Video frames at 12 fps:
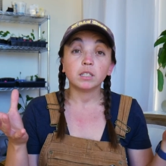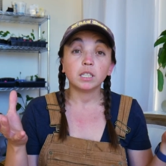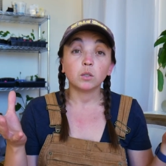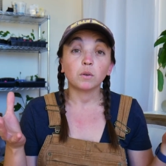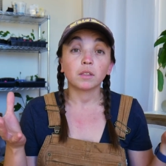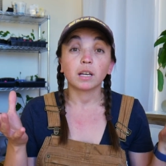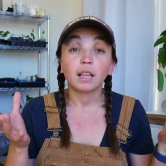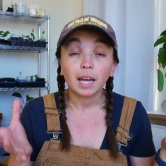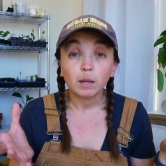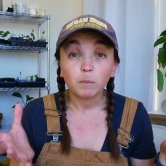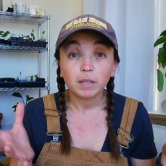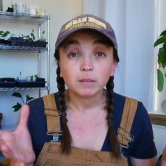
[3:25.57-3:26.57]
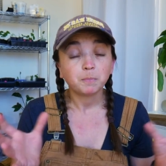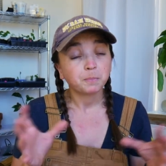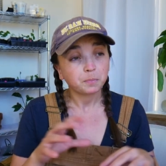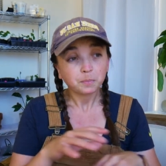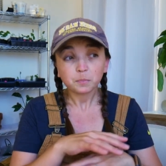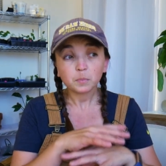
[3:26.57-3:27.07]
to deal with the climate.
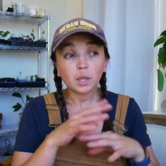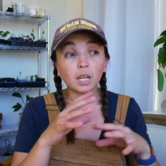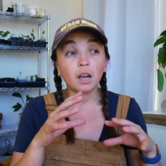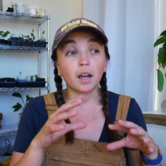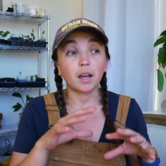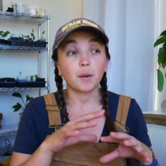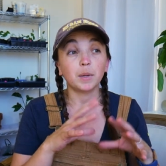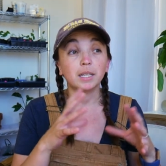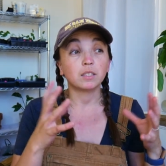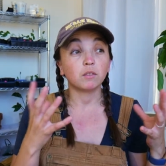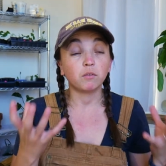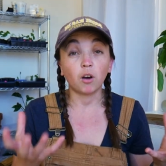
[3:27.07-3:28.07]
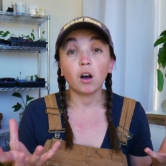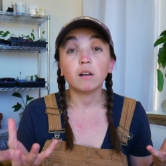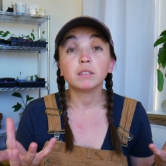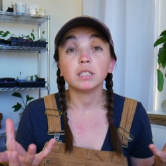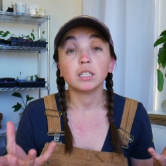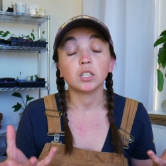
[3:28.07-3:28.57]
Um, it's
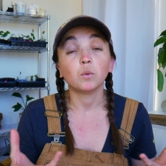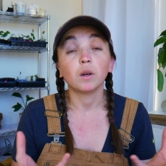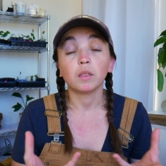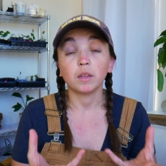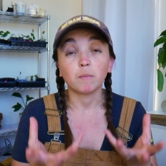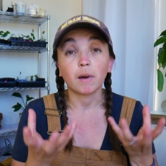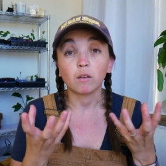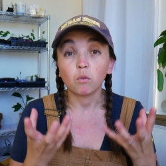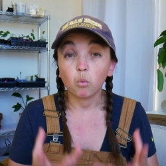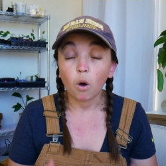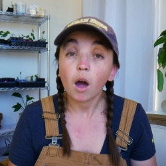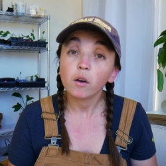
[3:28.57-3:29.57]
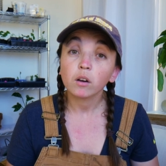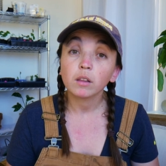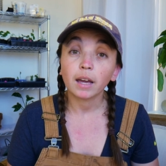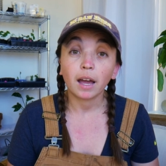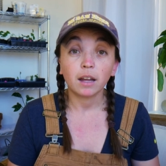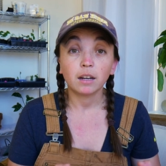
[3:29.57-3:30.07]
evolved to deal with the amount of water
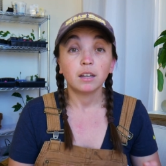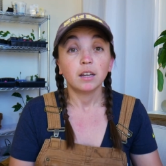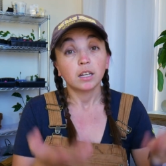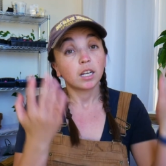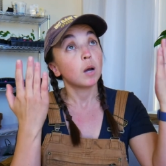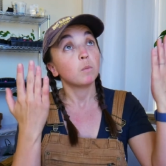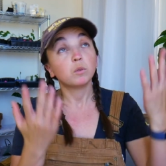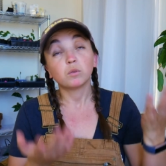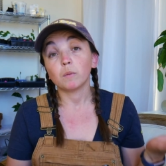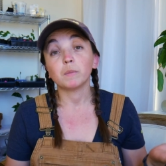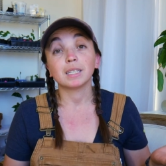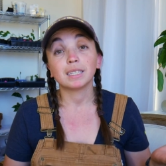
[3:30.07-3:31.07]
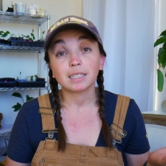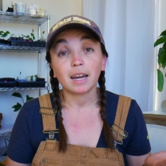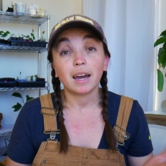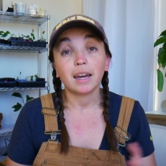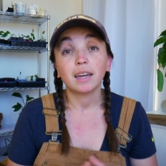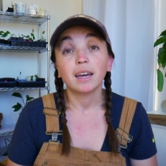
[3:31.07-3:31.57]
that comes from the
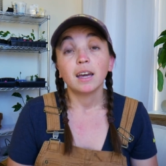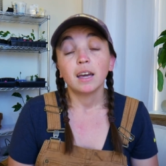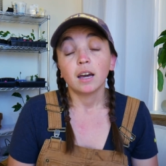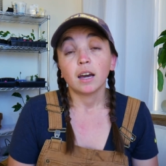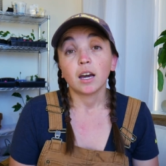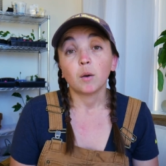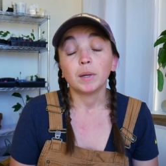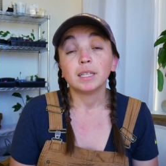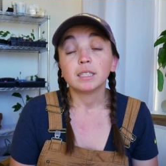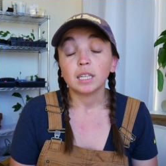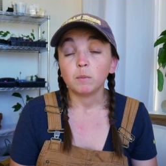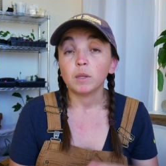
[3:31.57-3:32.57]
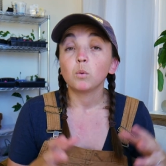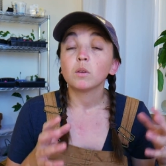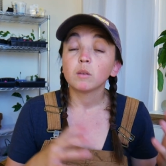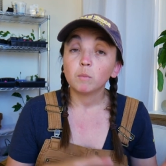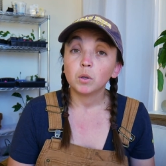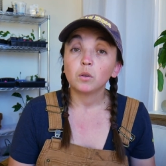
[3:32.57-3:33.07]
sky. Um, and same thing
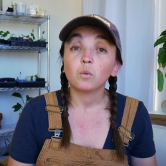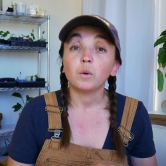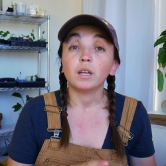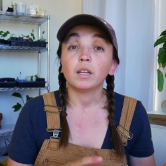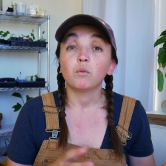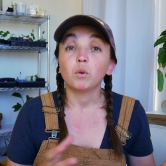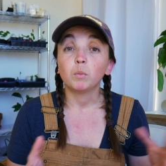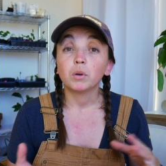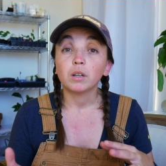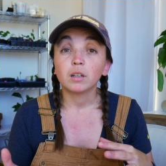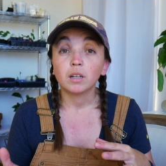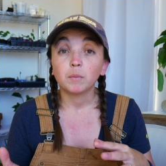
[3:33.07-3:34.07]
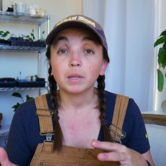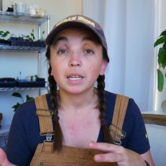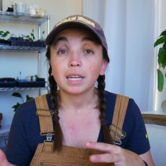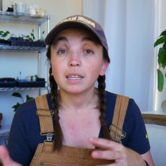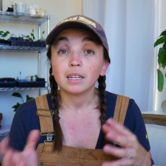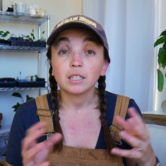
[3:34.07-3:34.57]
with the milkweed. If we put a, a
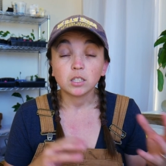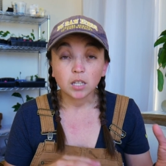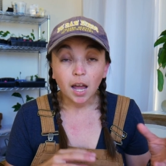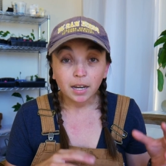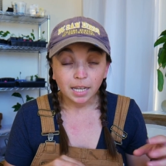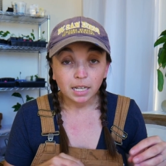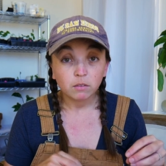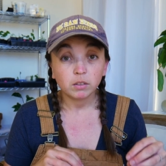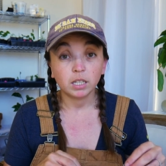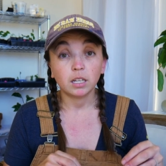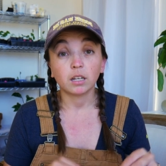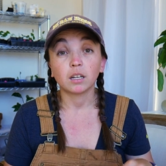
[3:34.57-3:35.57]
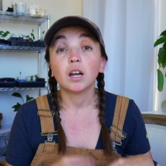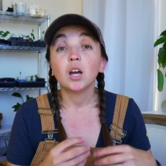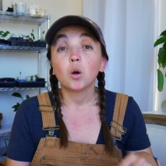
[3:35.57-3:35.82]
plant that is not native to here,